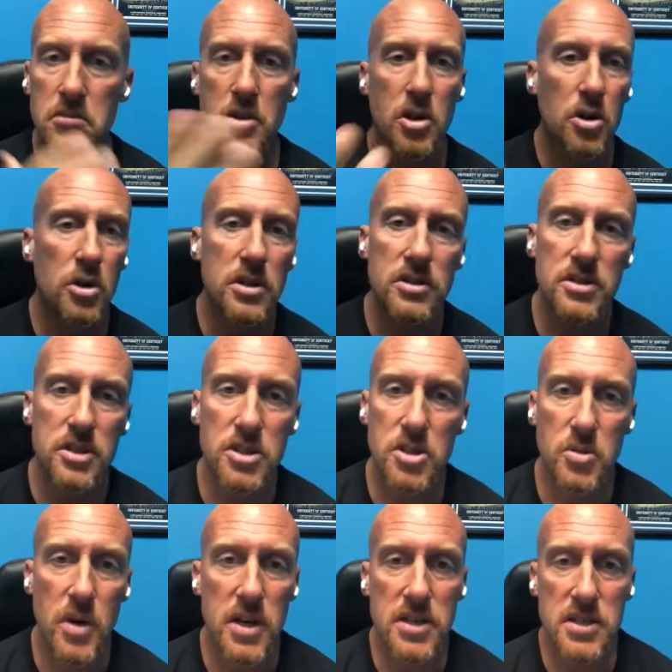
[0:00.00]
Current
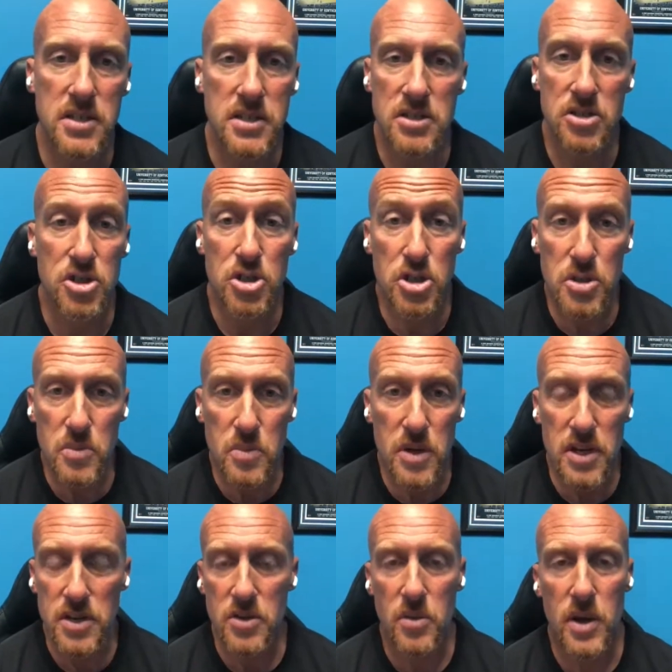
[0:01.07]
situation shouldn't
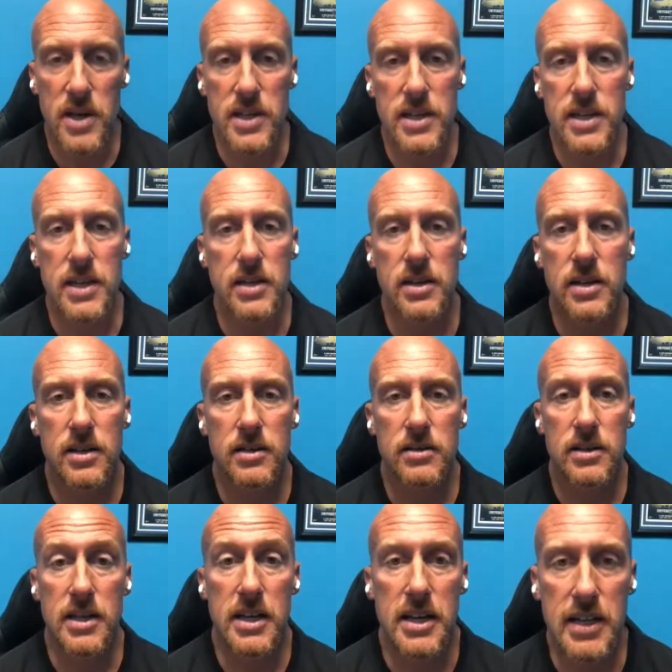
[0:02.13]
be the way that
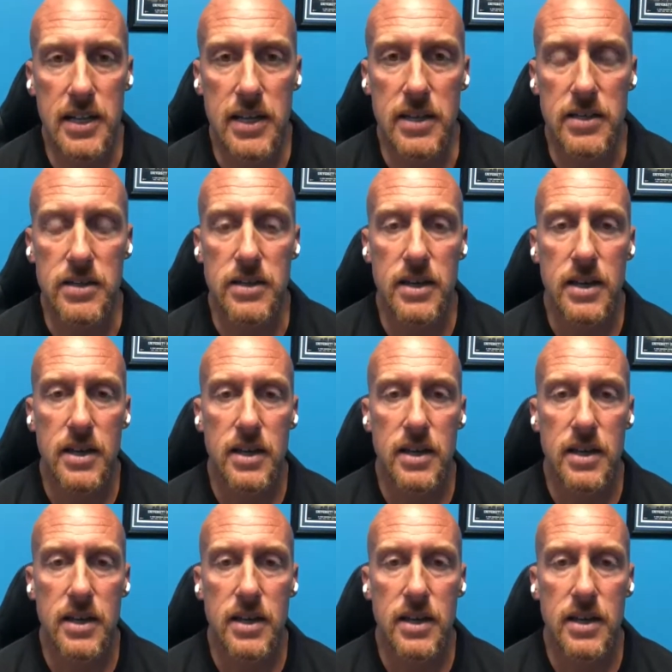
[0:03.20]
it is,